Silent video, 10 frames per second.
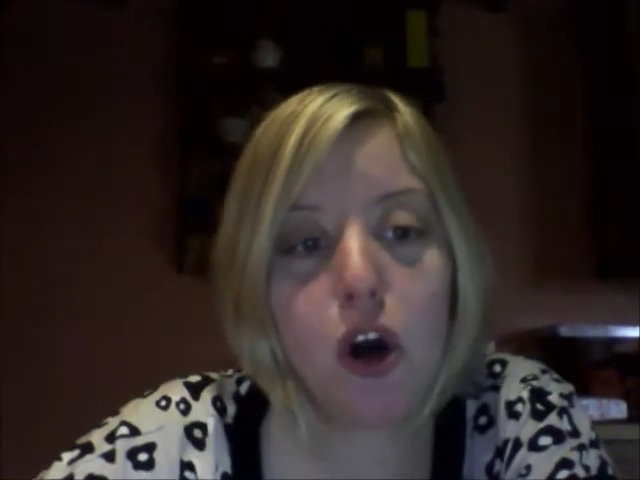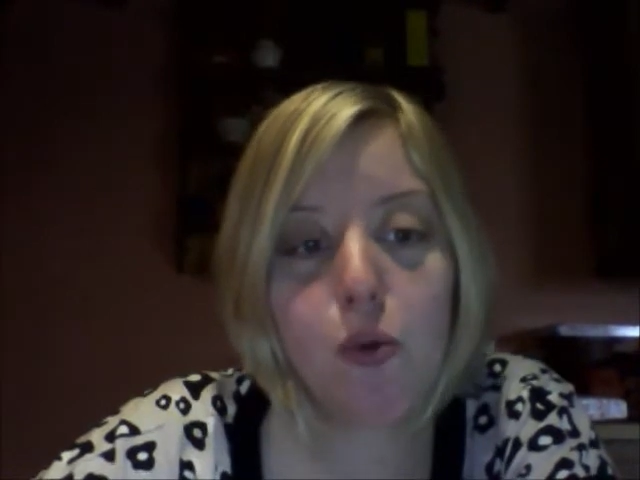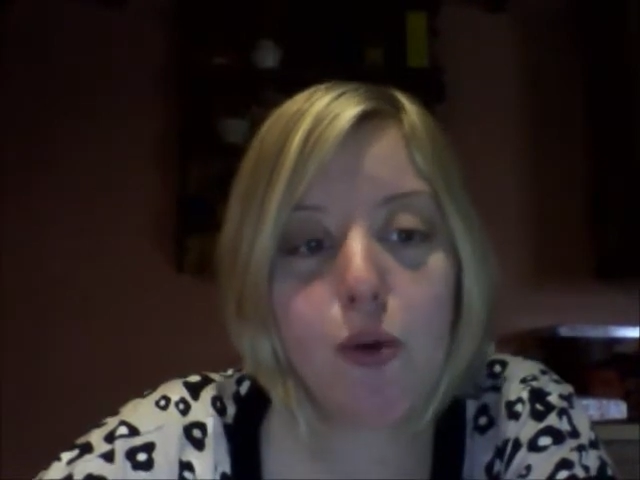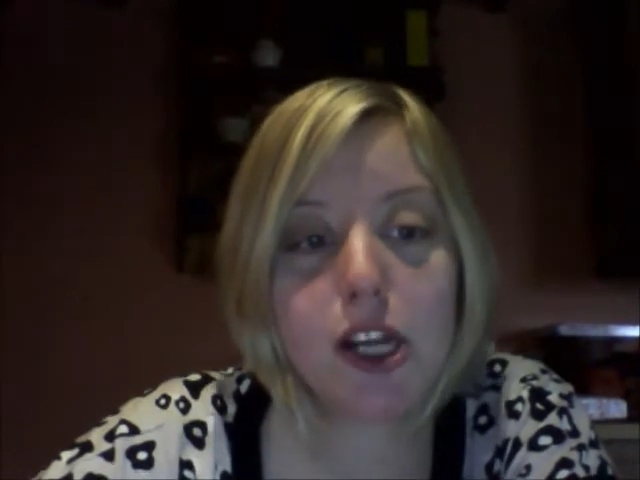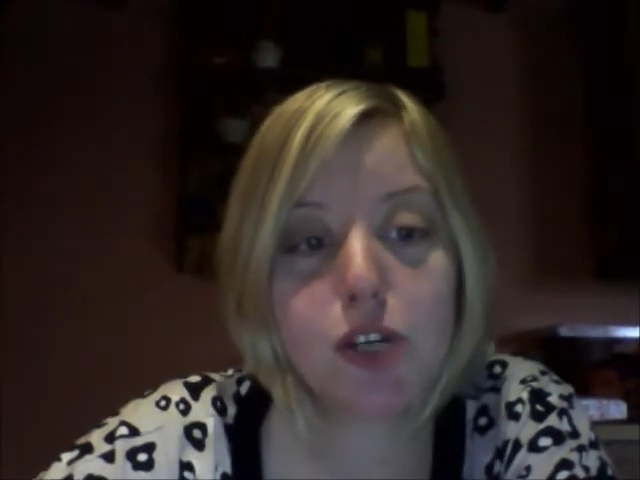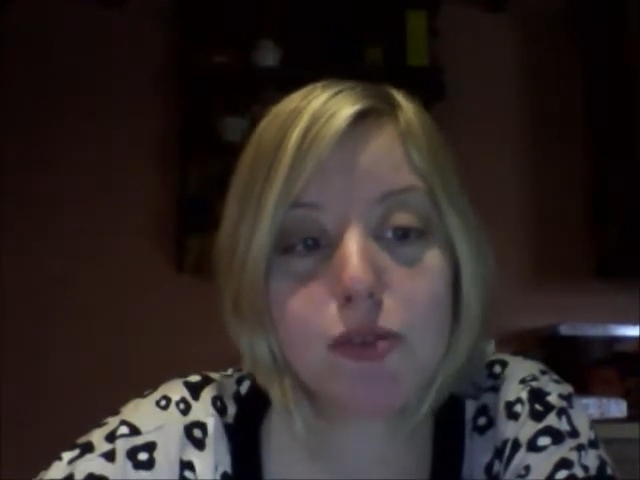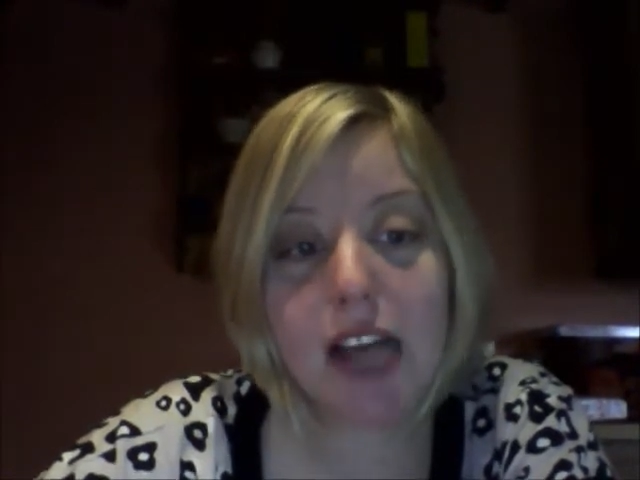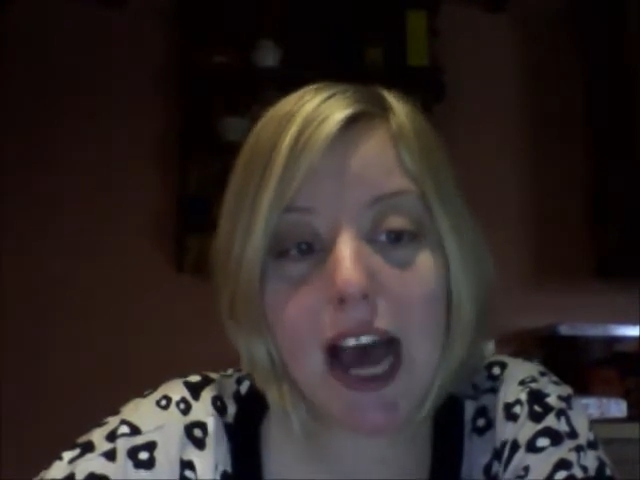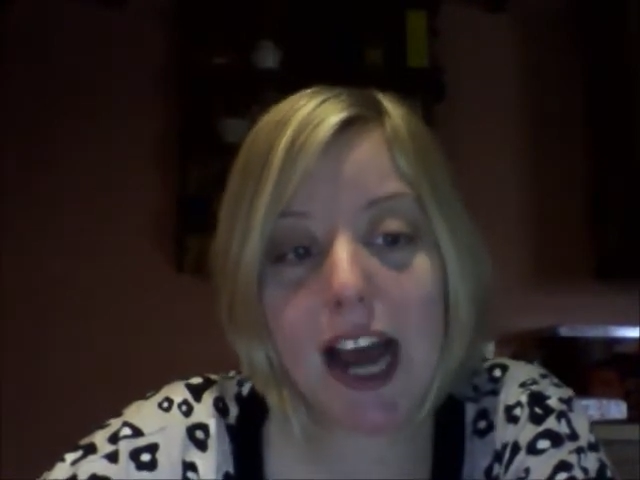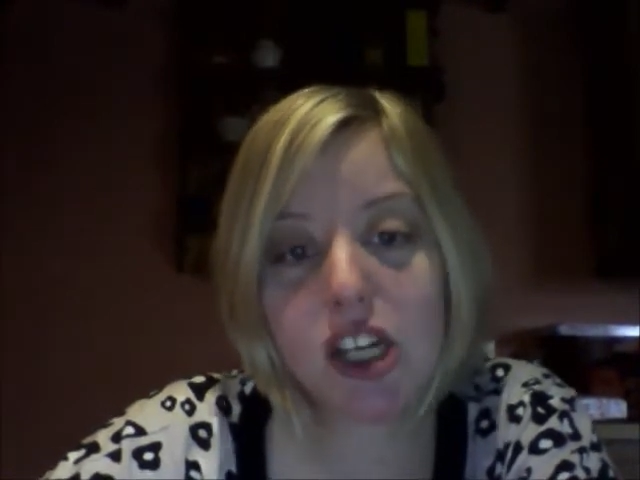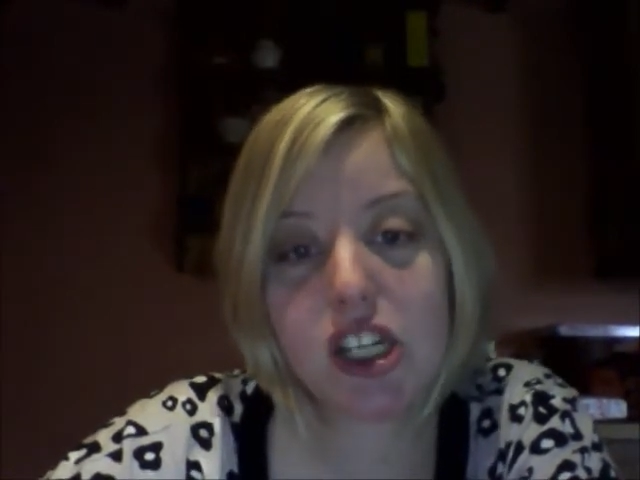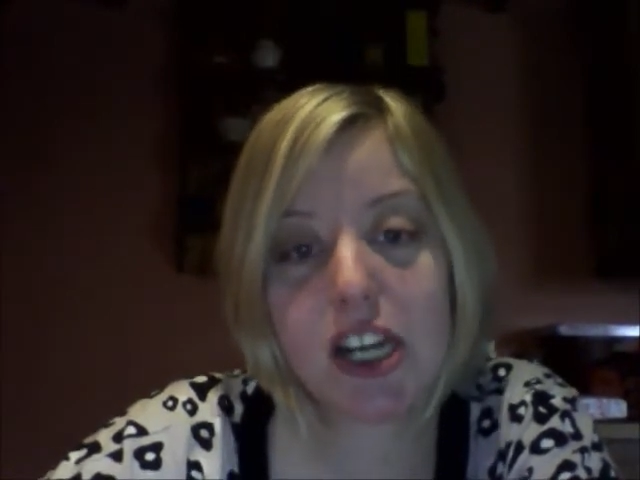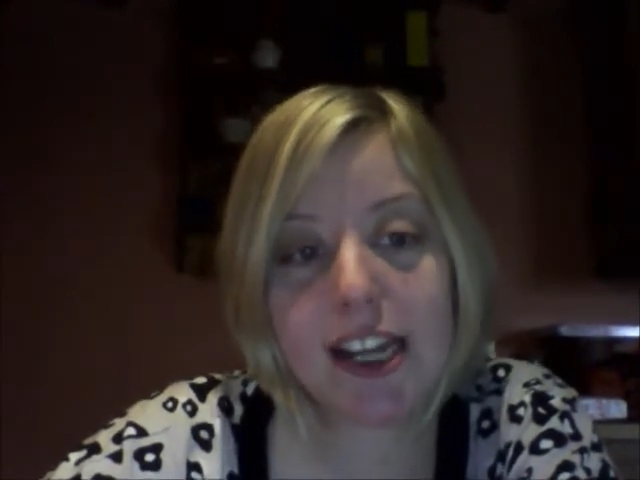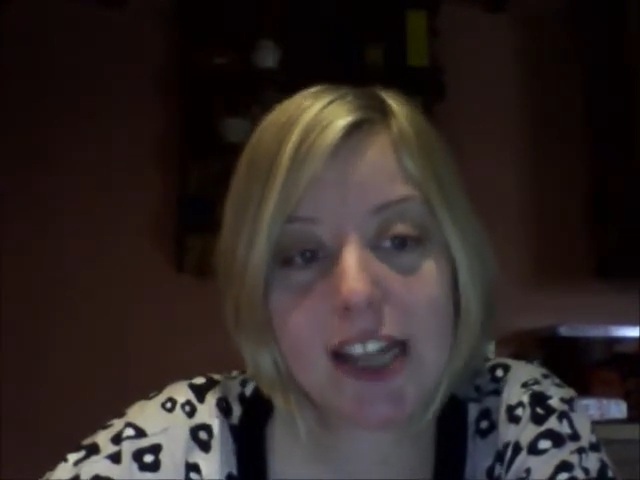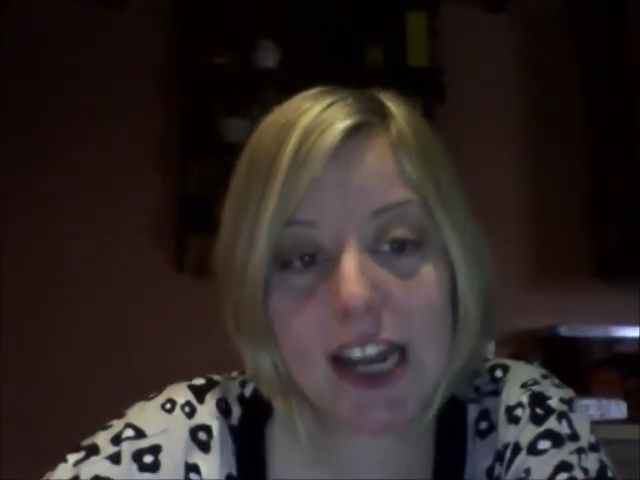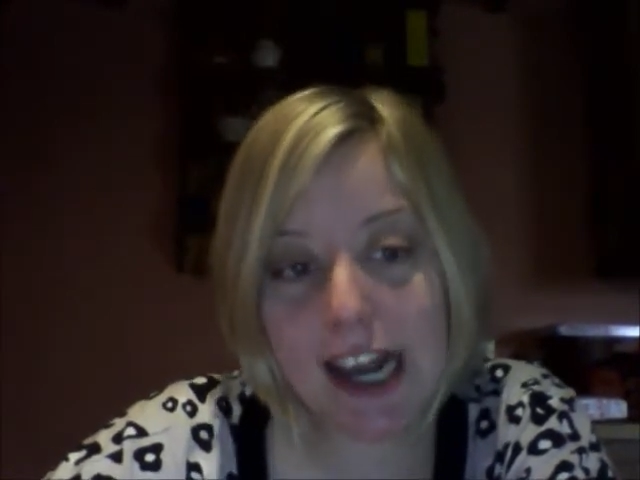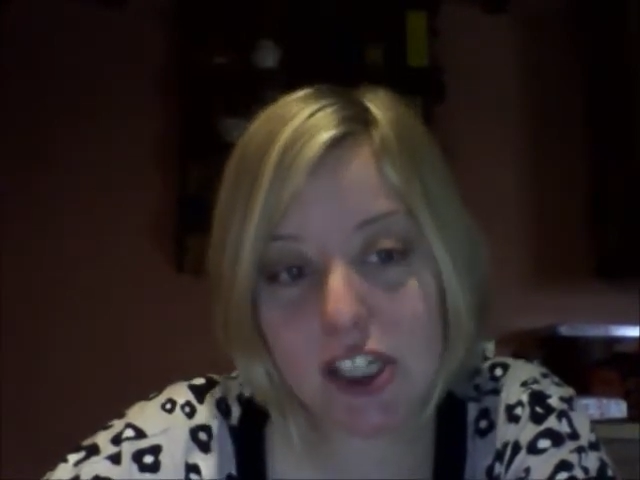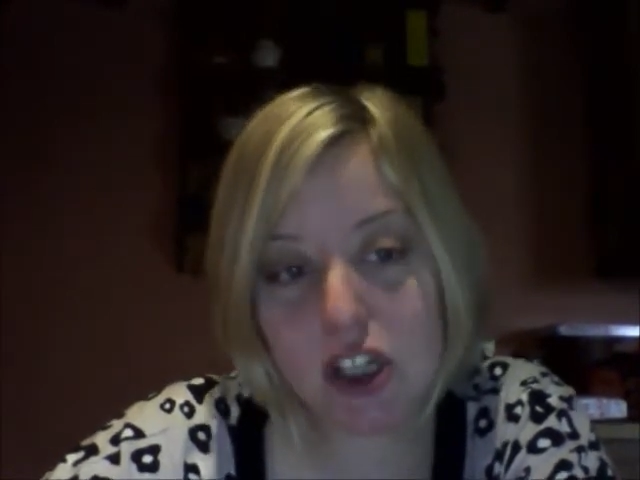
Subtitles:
which was actually the last